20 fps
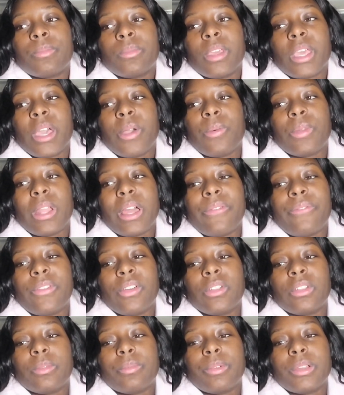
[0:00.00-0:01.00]
and when I
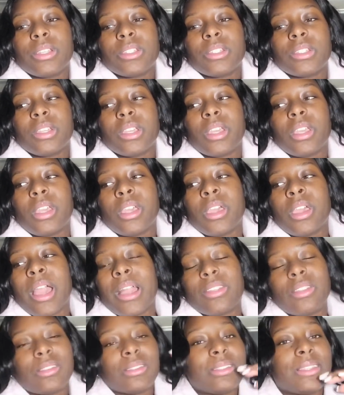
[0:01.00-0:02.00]
felt the pressure again, I
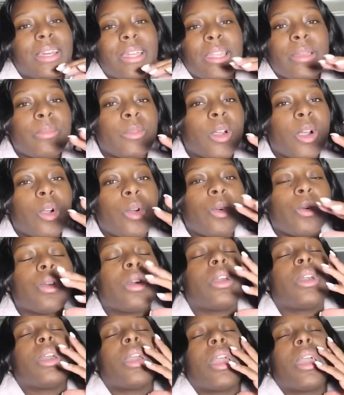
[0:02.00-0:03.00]
just let him go,
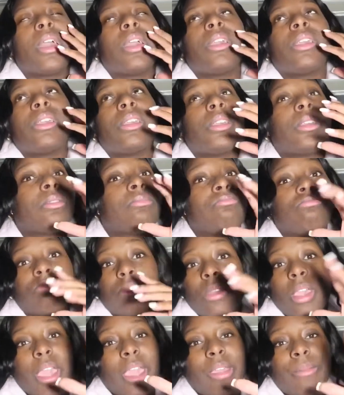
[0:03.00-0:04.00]
and he
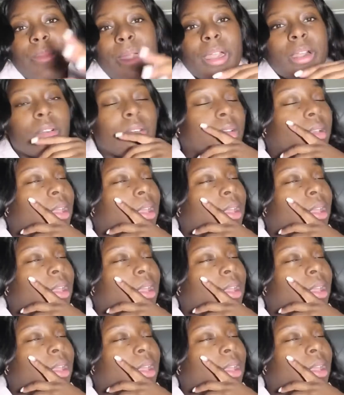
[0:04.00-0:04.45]
came out.